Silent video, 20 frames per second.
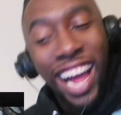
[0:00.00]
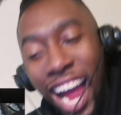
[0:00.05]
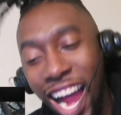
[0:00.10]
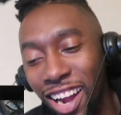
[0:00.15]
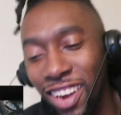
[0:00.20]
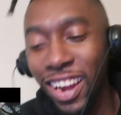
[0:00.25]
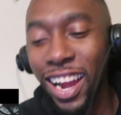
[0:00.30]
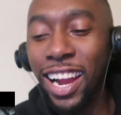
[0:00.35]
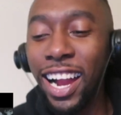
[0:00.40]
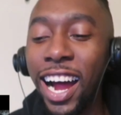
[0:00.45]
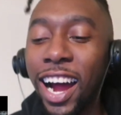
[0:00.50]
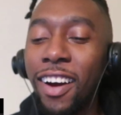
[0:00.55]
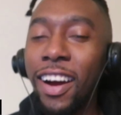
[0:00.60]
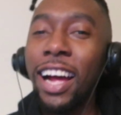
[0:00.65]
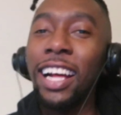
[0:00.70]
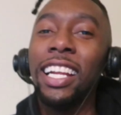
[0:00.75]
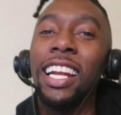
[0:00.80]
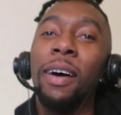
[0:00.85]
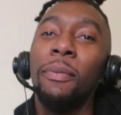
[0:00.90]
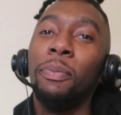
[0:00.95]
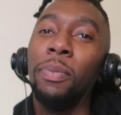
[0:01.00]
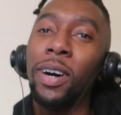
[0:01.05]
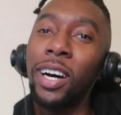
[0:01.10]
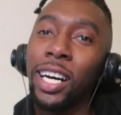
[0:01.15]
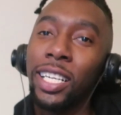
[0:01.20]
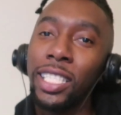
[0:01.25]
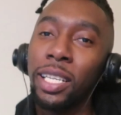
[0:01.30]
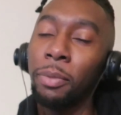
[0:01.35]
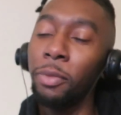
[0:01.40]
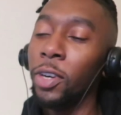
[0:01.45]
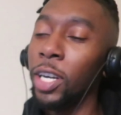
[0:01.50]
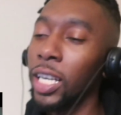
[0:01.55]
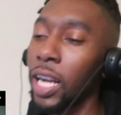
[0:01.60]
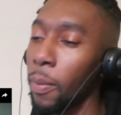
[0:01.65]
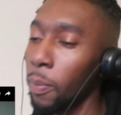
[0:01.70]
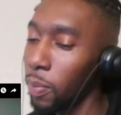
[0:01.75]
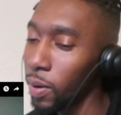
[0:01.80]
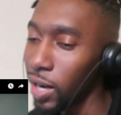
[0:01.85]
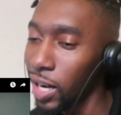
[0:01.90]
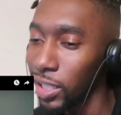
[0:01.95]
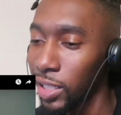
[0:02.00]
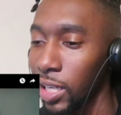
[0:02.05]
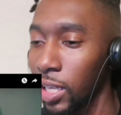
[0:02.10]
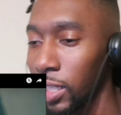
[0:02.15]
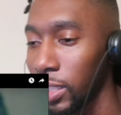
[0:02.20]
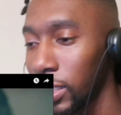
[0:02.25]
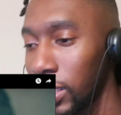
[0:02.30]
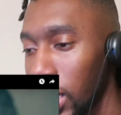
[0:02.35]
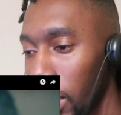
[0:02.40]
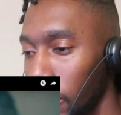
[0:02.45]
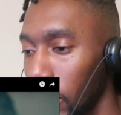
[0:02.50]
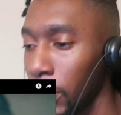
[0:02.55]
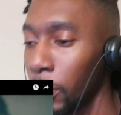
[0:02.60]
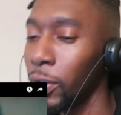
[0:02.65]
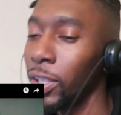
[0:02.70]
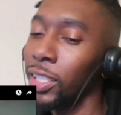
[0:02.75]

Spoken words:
Alright, that party, I'm rate that party at the song people.